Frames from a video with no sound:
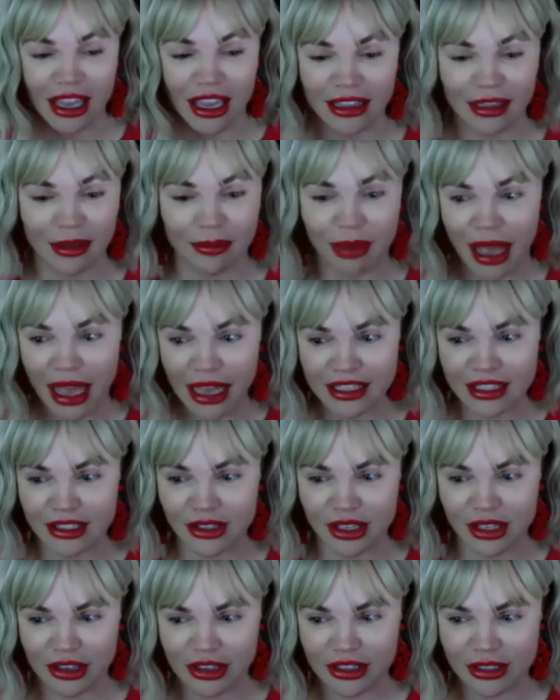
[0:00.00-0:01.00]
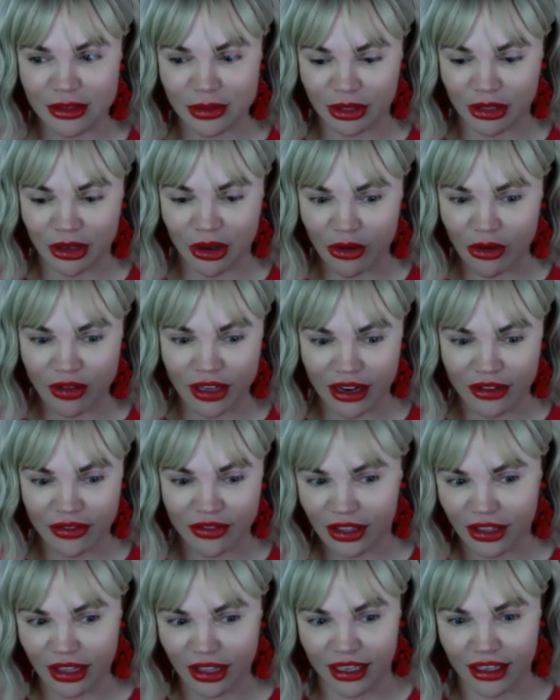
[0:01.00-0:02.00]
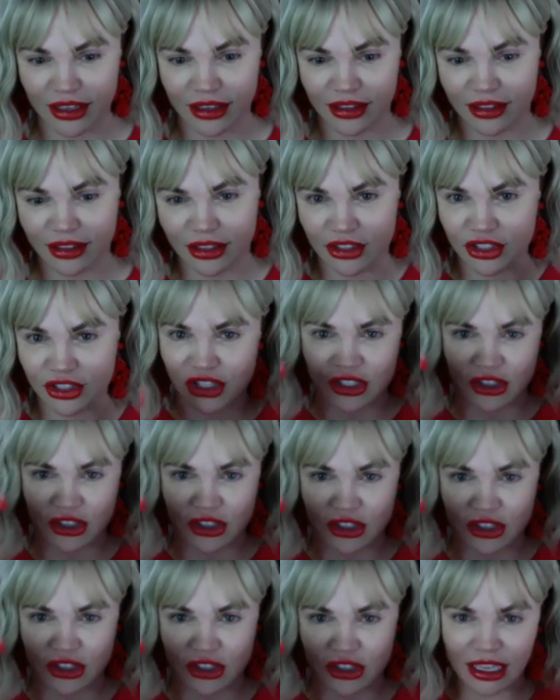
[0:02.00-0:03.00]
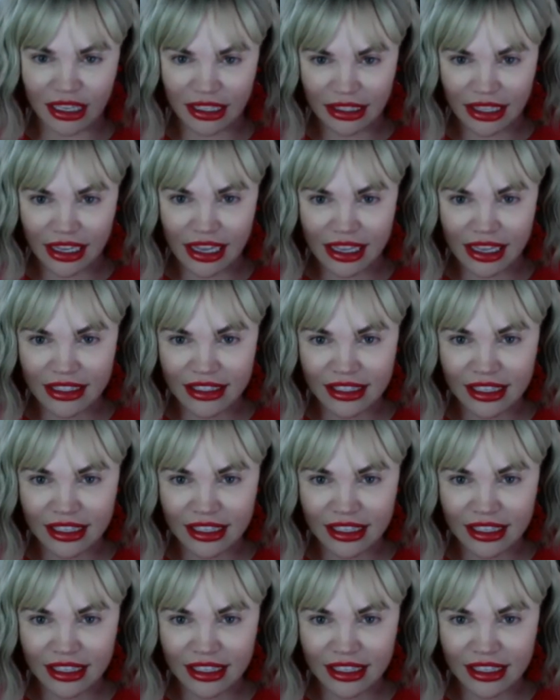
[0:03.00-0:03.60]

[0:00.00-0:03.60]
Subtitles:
the past 2 years with COVID, I feel like they're just gone like this.